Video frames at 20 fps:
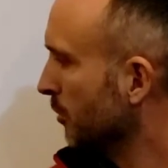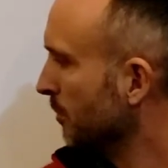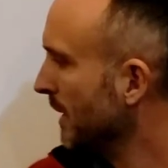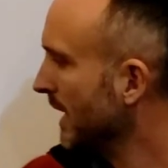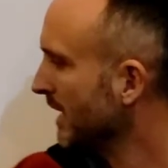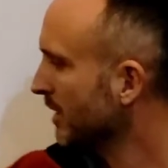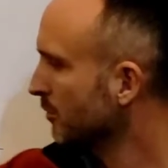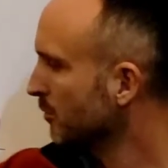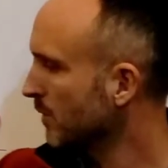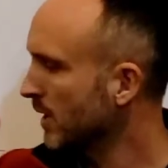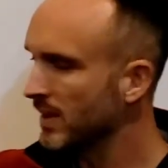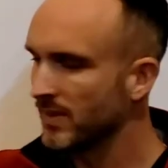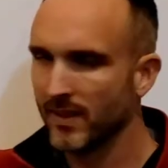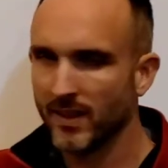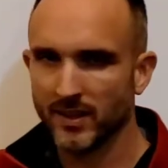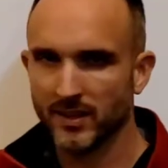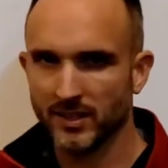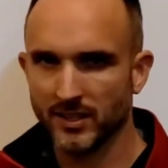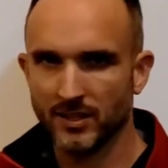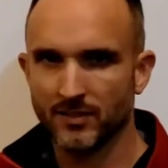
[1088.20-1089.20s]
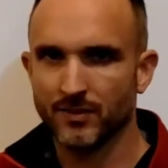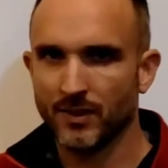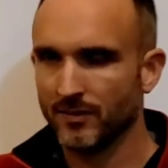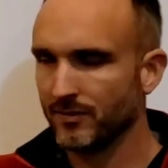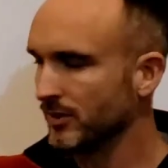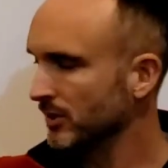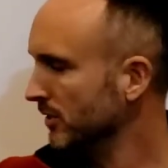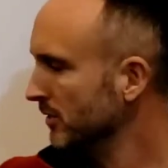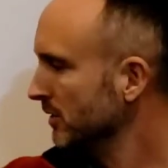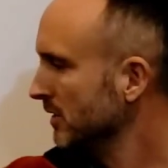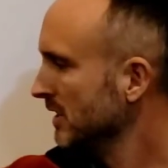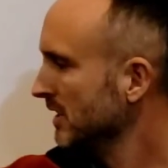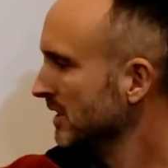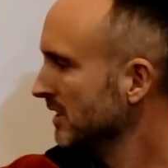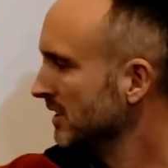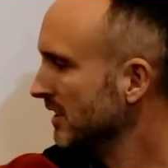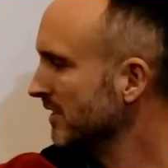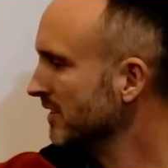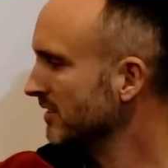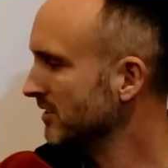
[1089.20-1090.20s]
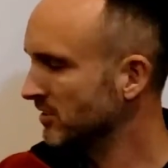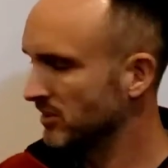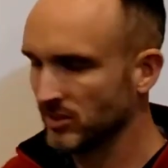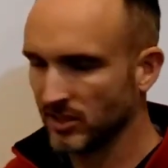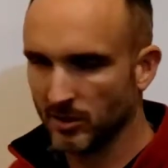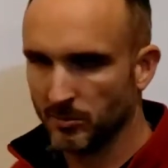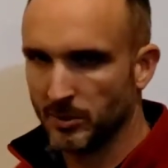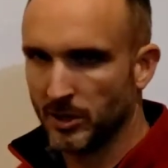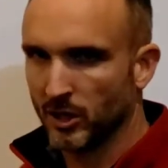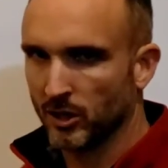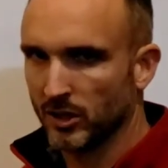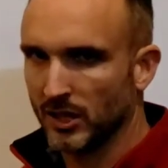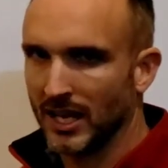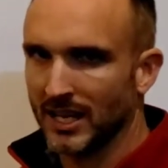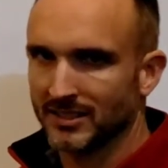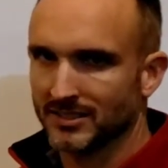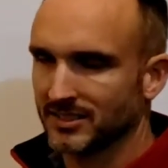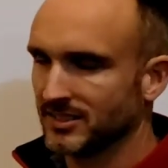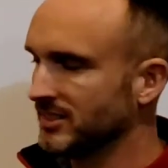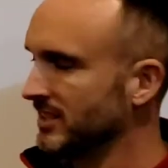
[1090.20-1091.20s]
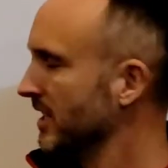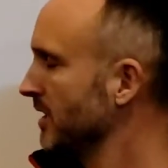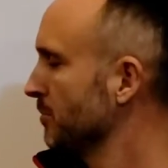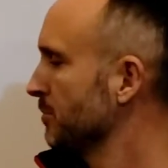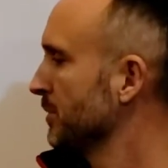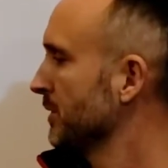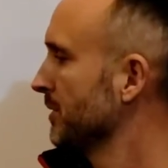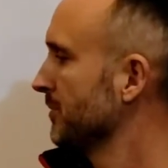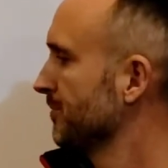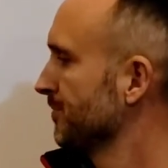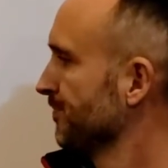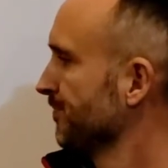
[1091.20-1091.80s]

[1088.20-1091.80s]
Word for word: go back and write that in if I feel that this is going to be our last step